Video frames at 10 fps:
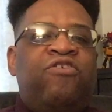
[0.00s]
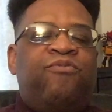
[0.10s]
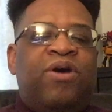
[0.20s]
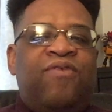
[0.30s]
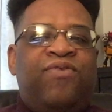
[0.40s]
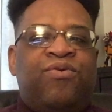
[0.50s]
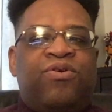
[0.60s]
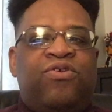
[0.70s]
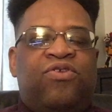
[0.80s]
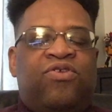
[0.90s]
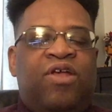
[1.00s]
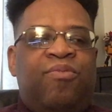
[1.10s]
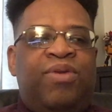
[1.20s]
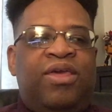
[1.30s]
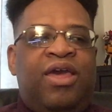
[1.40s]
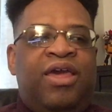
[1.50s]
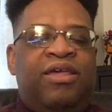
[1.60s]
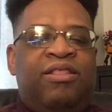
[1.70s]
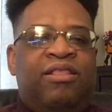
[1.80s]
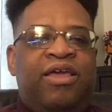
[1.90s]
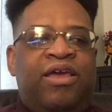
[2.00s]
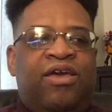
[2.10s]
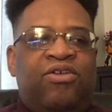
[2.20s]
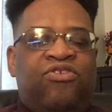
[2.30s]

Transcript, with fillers: of my viewers sent me a link